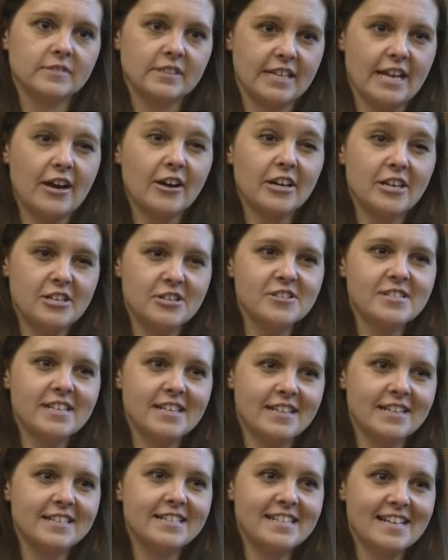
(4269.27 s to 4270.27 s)
Now can you
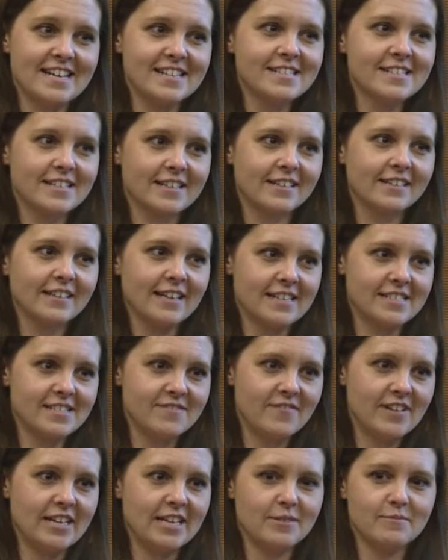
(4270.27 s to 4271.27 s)
see the disc as
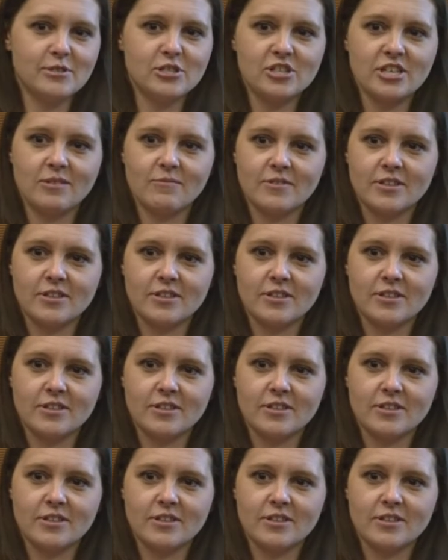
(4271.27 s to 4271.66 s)
a vending machine